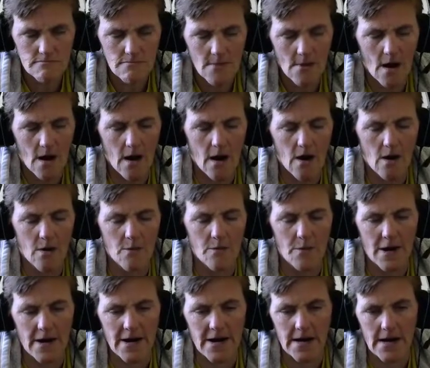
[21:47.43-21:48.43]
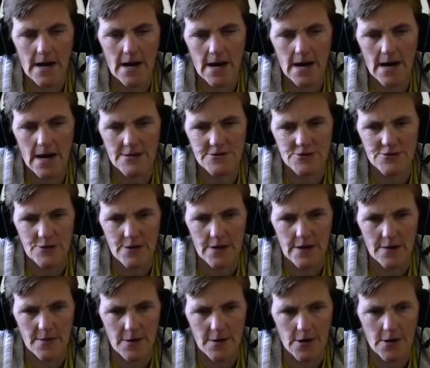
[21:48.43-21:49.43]
Oh my gosh,
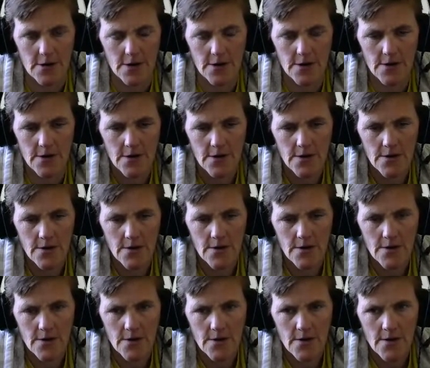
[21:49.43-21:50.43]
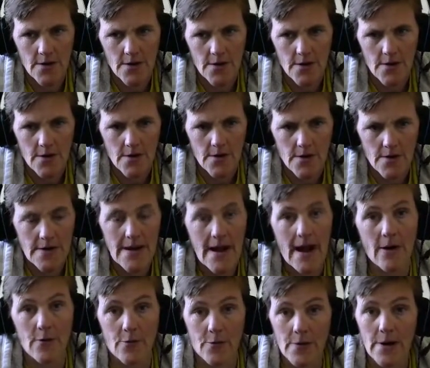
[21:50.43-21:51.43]
Grandma. I guess I should have made sure I knew.
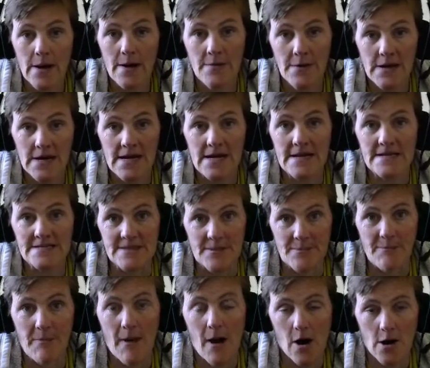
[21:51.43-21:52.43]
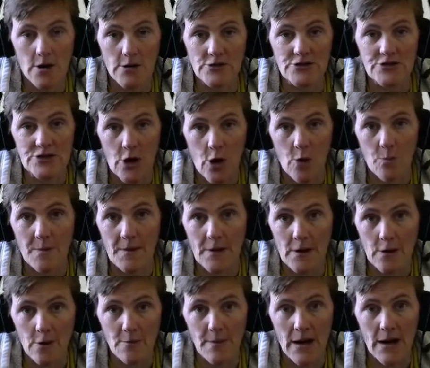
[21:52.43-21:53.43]
Now, Grandma needs a bar of soap in
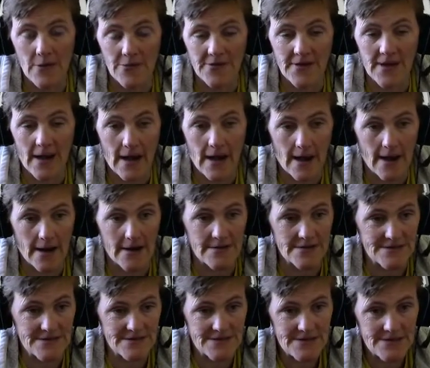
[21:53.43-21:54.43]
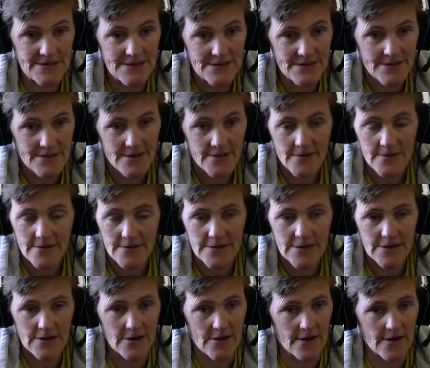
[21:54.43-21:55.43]
her mouth, guys.
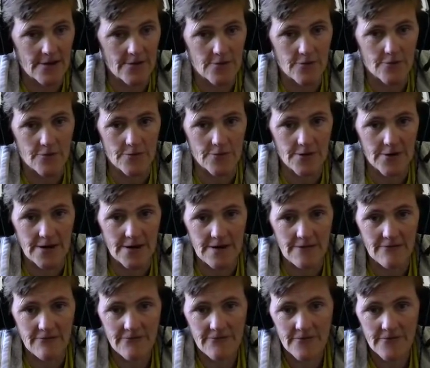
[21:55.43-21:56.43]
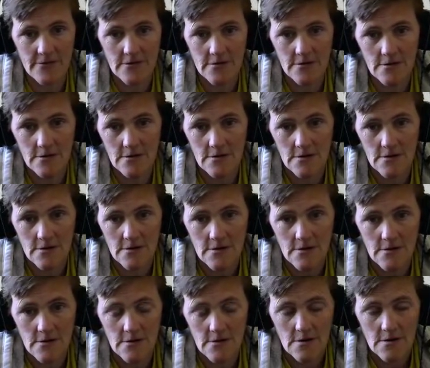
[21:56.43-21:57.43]
Good hmm. grief.
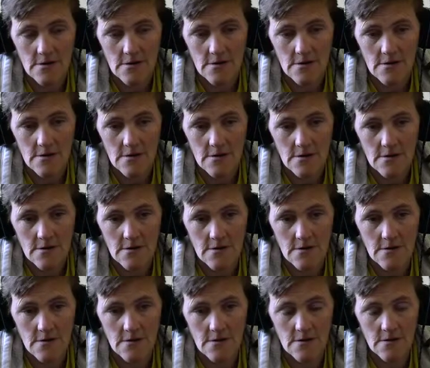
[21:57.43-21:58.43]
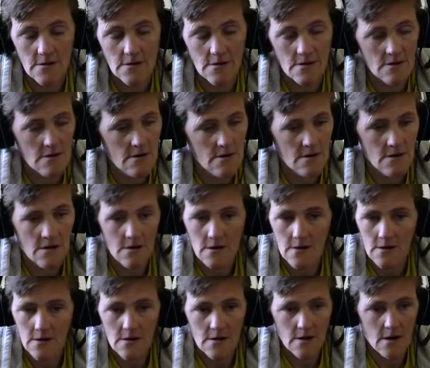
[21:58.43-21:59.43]
I think it was the first fucking.
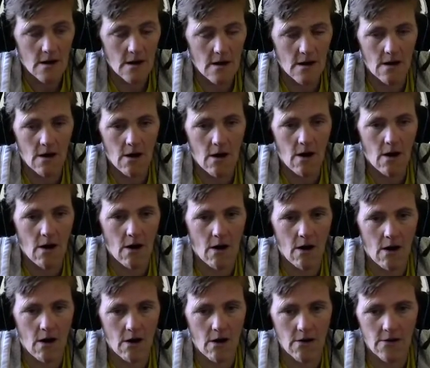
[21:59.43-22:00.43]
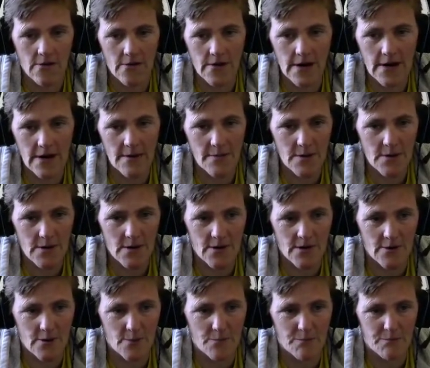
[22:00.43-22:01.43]
Oh, Grandma,
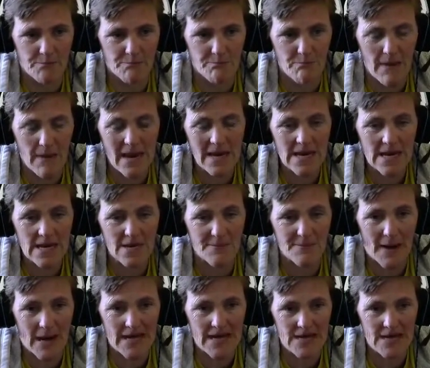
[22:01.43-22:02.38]
you're making my